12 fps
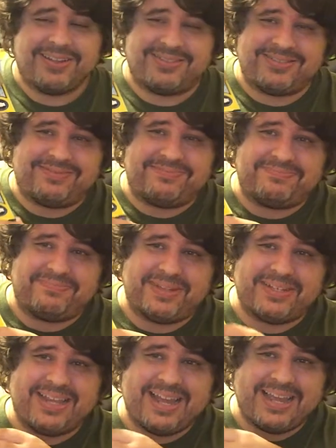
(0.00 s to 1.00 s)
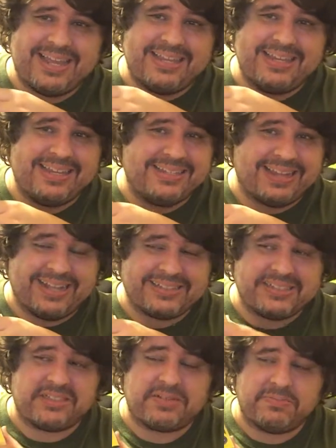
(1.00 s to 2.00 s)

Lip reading: But yeah, he dances